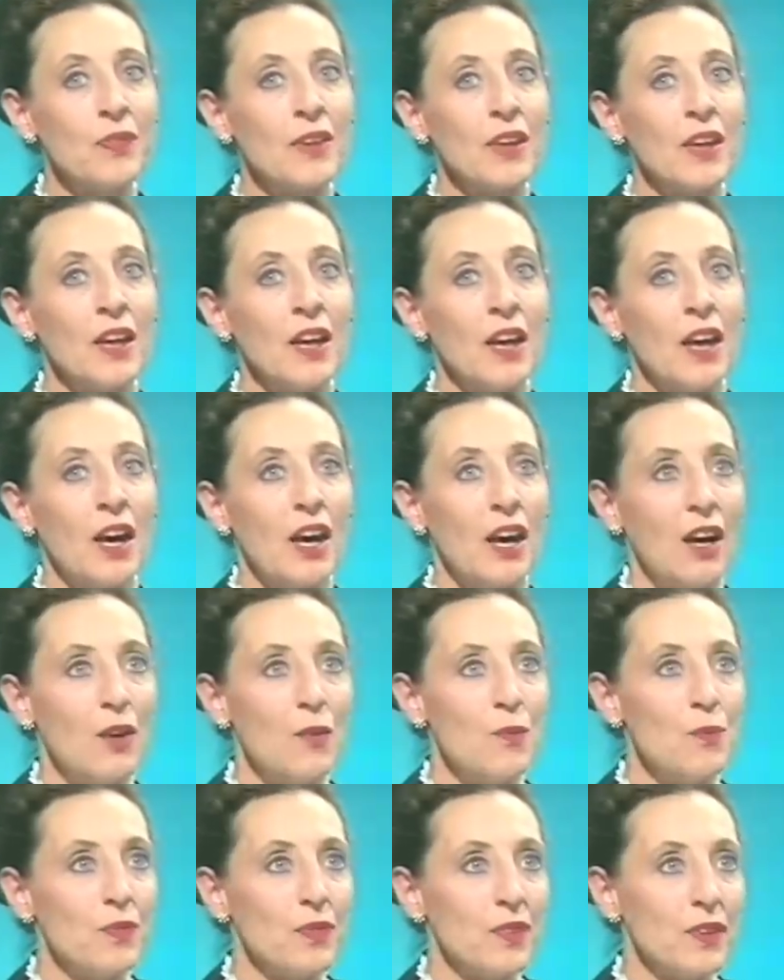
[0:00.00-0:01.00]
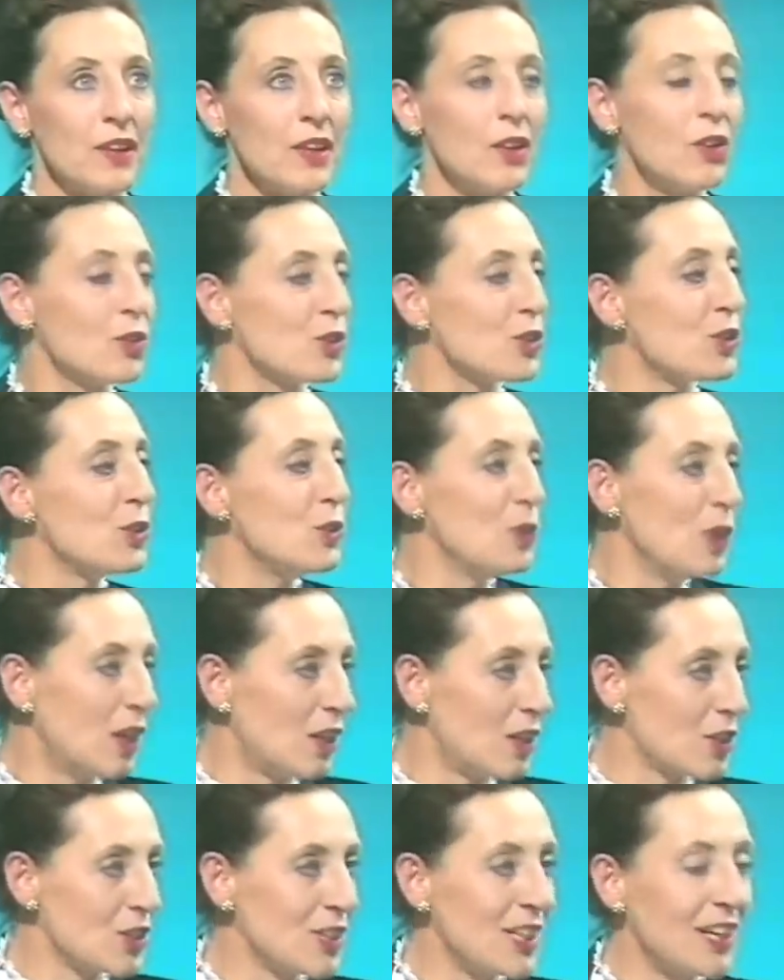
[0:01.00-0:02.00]
Hmm. Um, they're not too
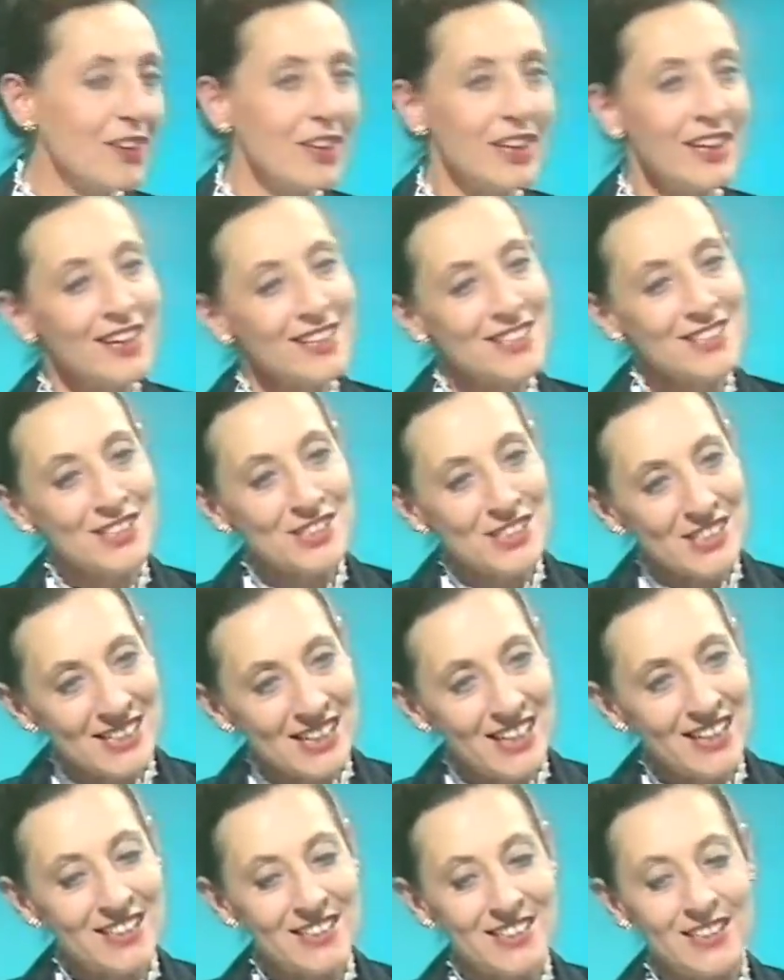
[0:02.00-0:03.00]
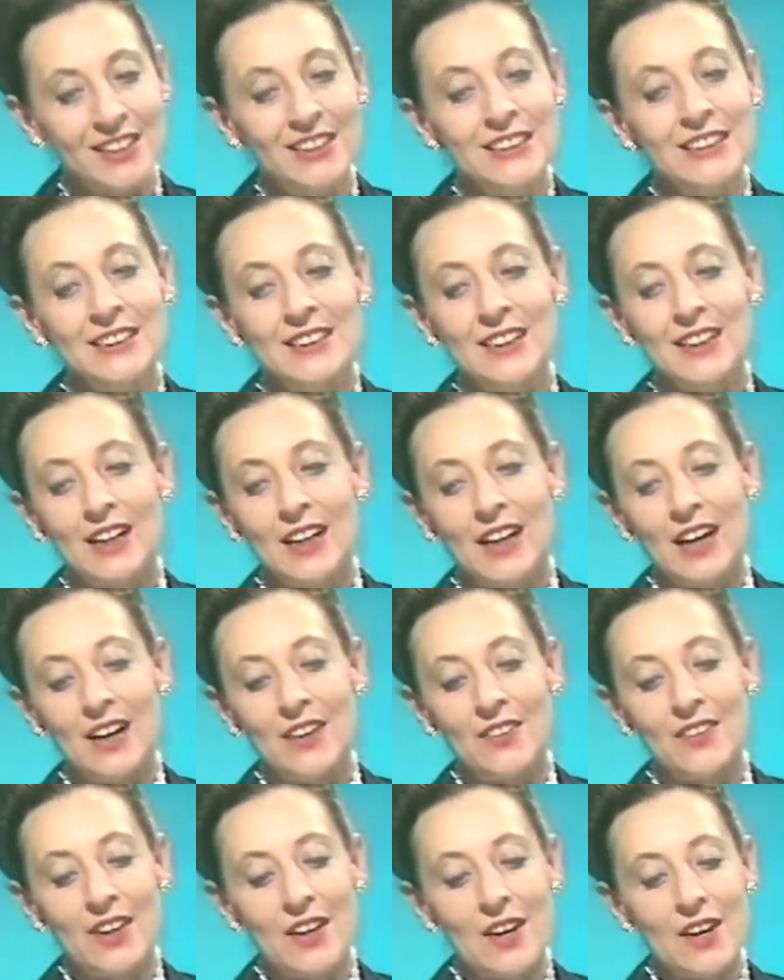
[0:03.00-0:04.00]
large now, they're nice and slender
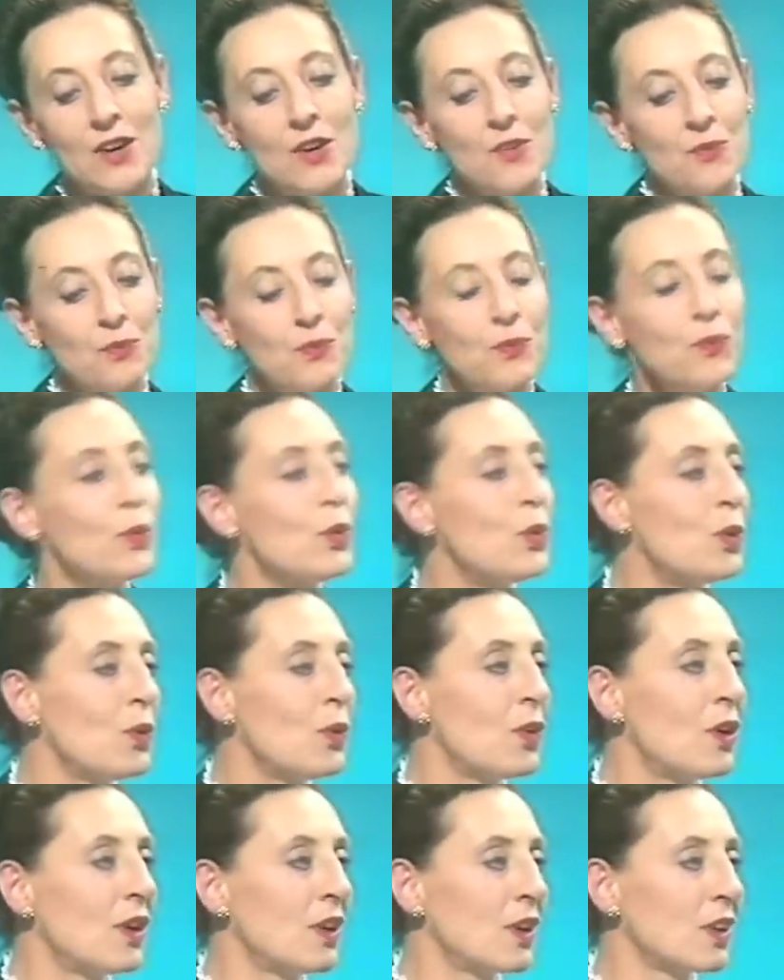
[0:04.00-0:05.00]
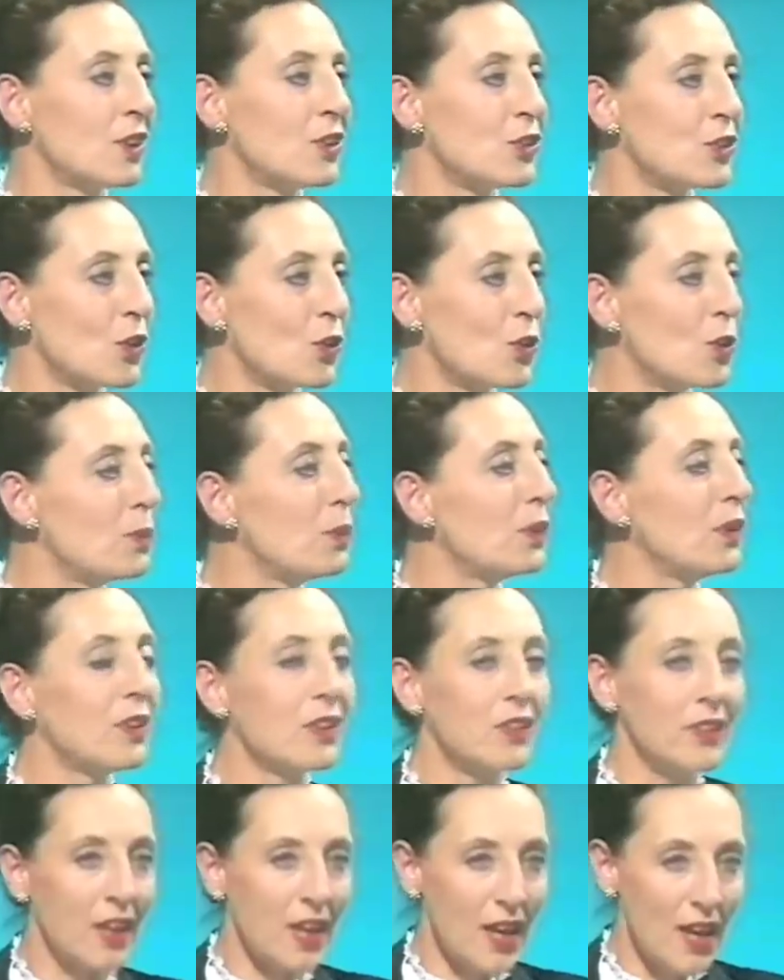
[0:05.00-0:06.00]
and they are more
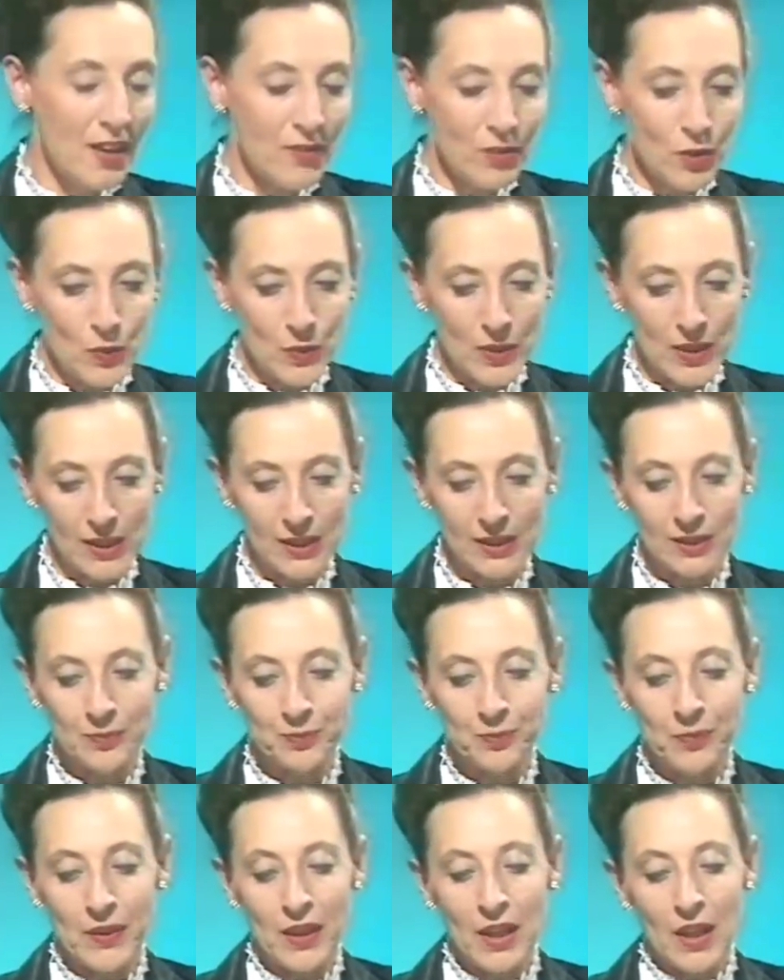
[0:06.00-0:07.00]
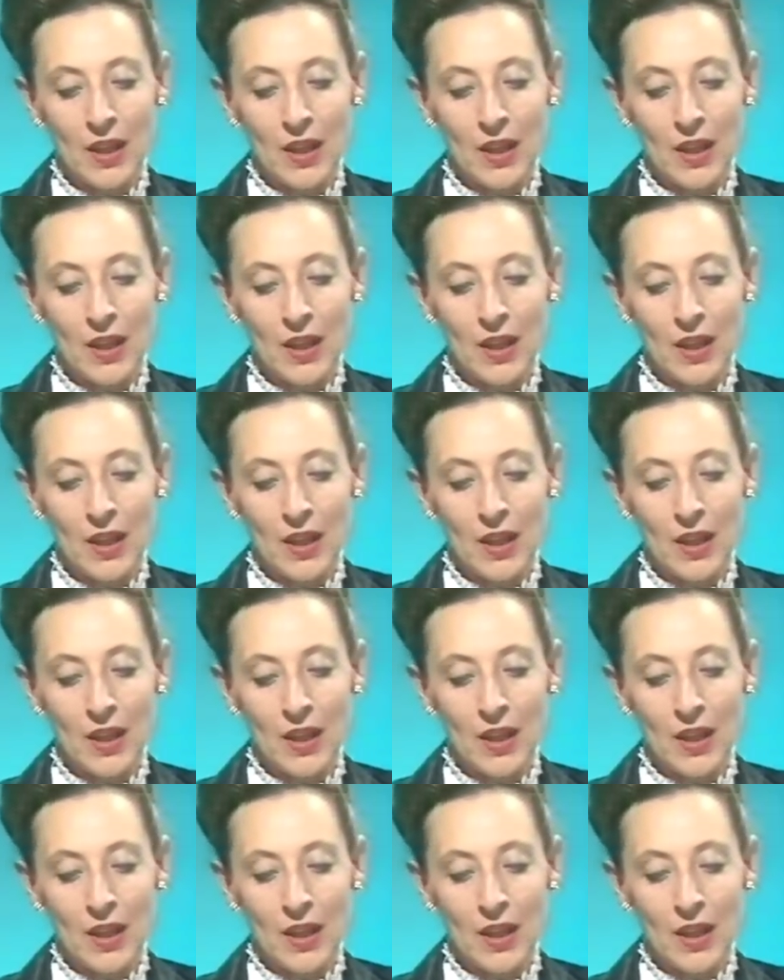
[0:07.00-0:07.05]
controllable than they ever were